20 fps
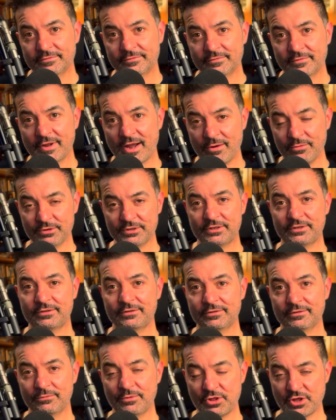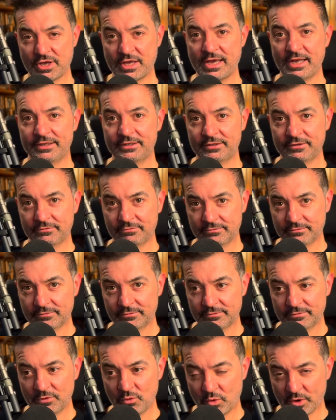I was with the kids
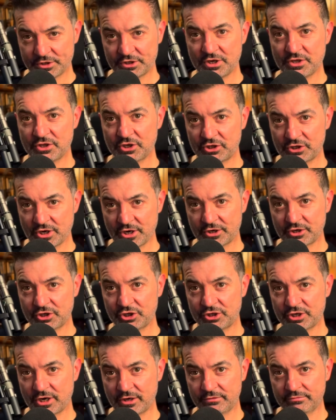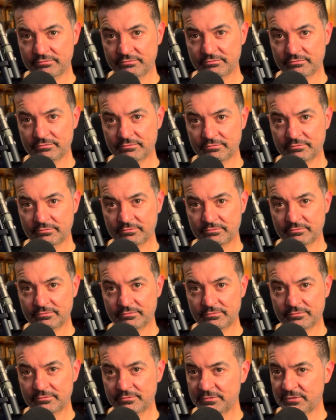watching the circus show,
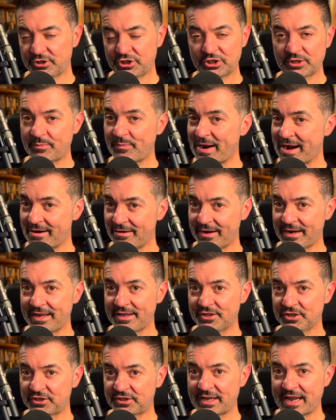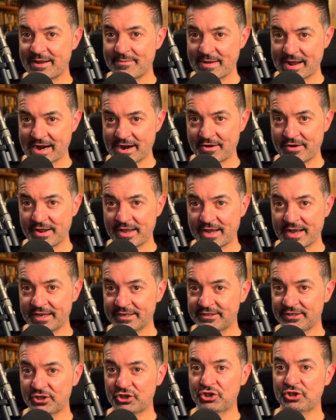which is apparently in the same area as
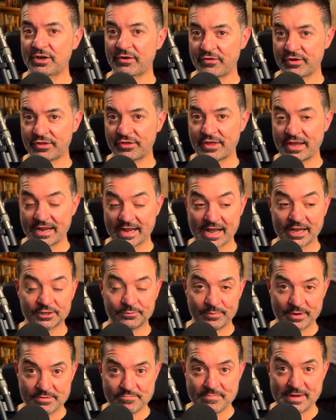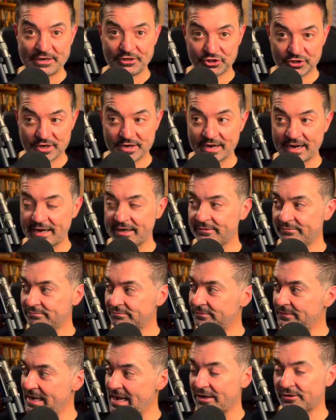this shoving thing has been mentioned, I
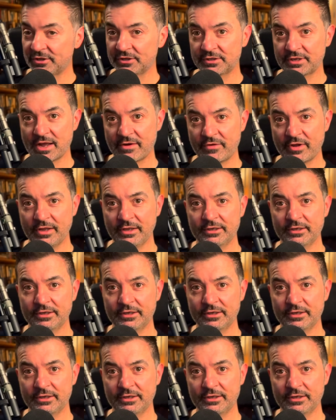now discover.